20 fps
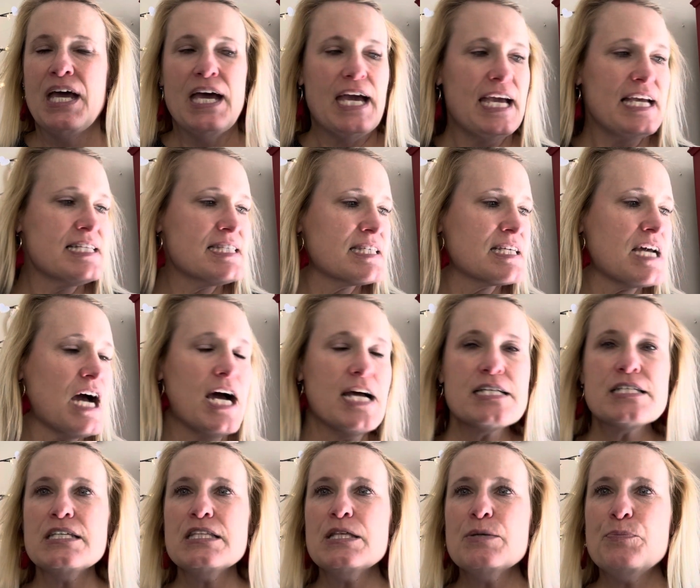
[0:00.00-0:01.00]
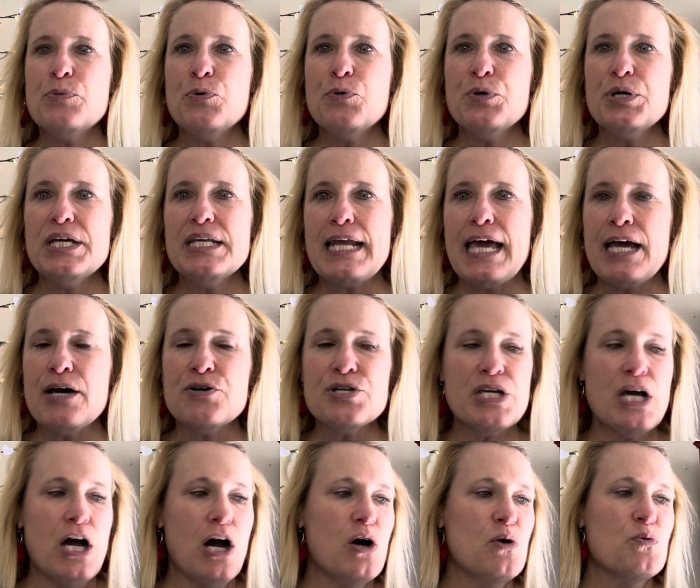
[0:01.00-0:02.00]
It's gotten to the point now,
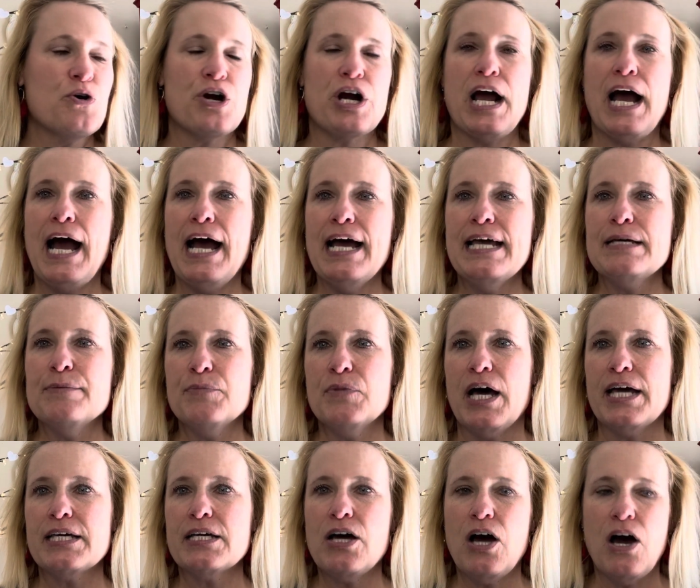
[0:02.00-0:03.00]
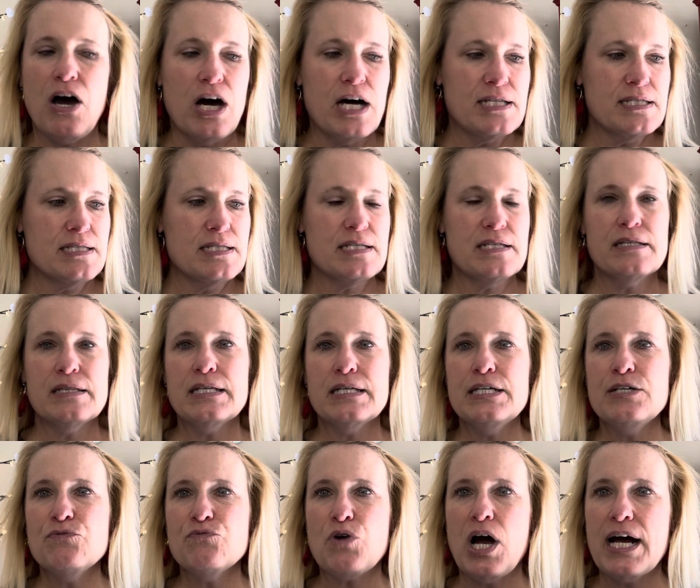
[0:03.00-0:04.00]
y'all, where I am like constantly
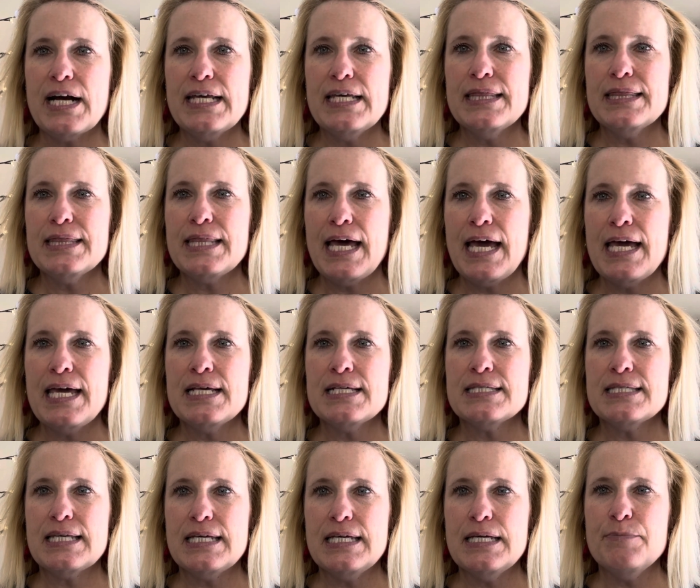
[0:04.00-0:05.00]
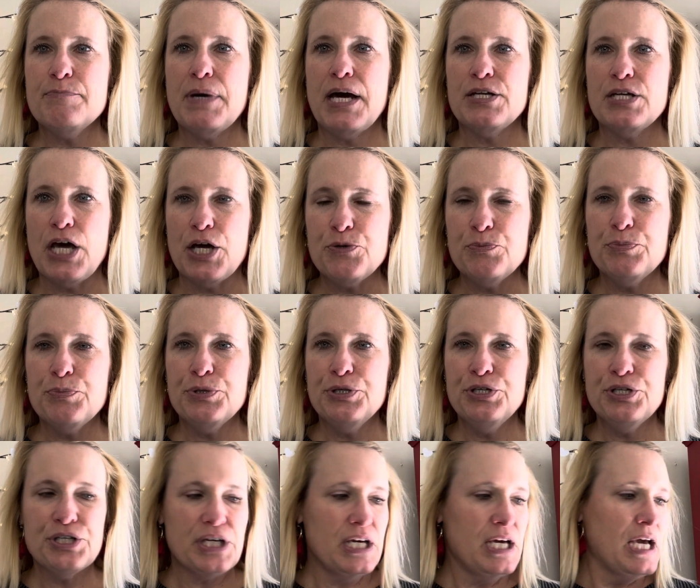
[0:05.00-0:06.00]
writing things in my
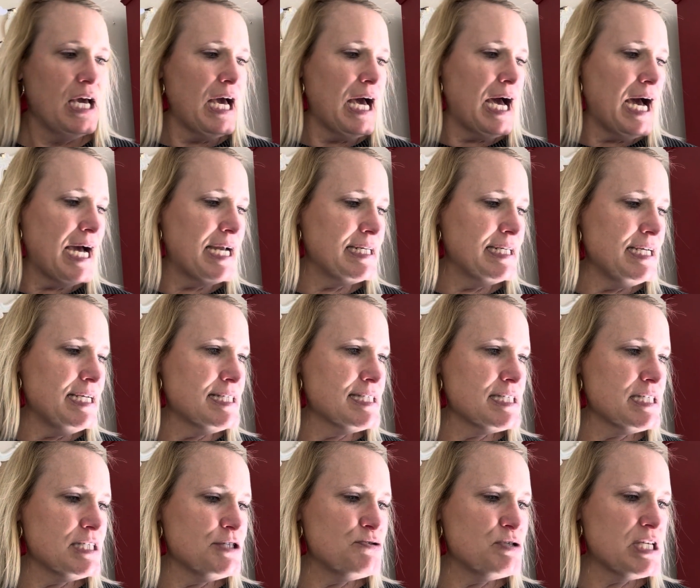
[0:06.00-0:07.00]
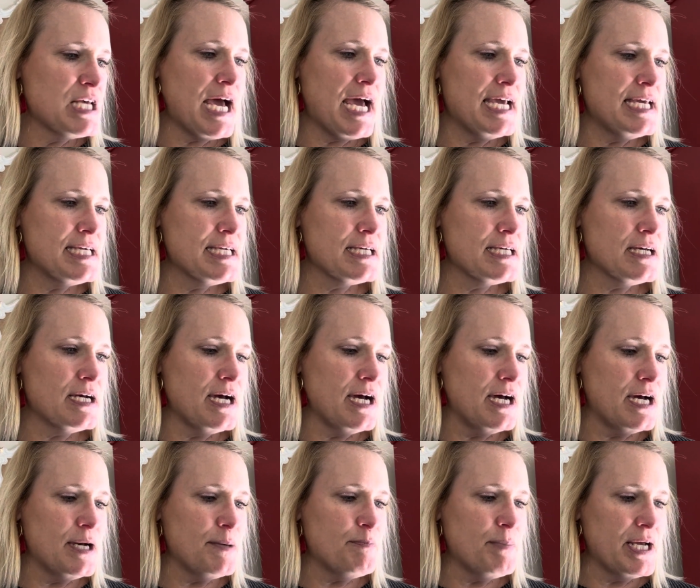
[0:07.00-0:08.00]
notebook. I need to take
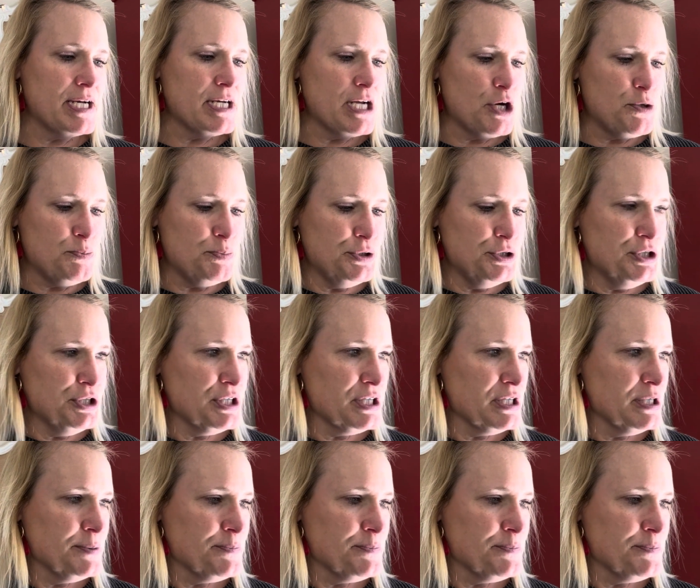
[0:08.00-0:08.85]
my notebook